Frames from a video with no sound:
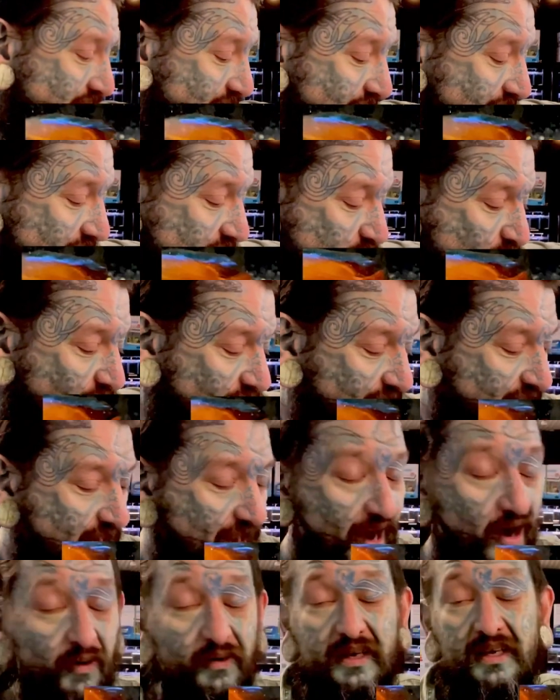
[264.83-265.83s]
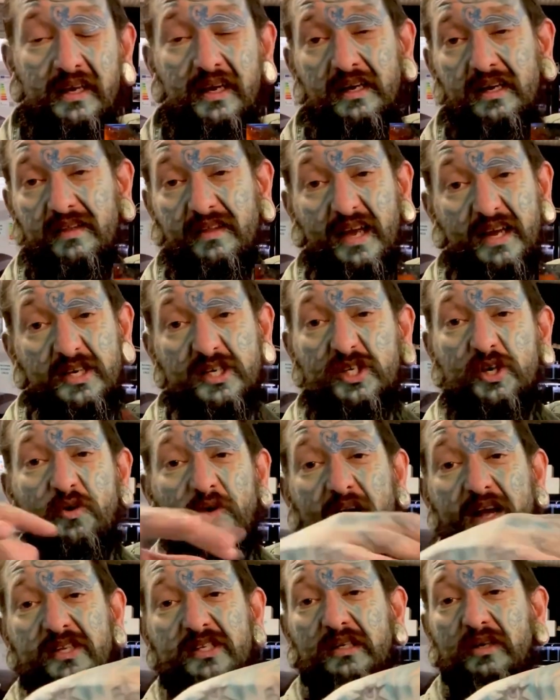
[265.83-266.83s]
They're not an algae eater, they just
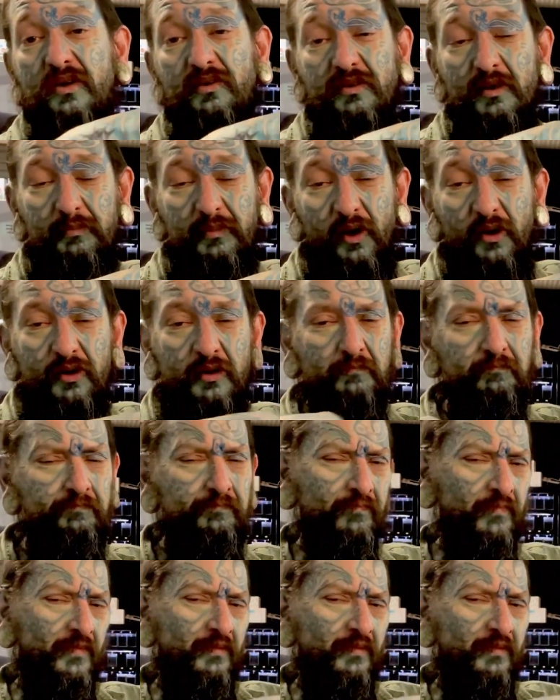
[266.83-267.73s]
graze along the bottom.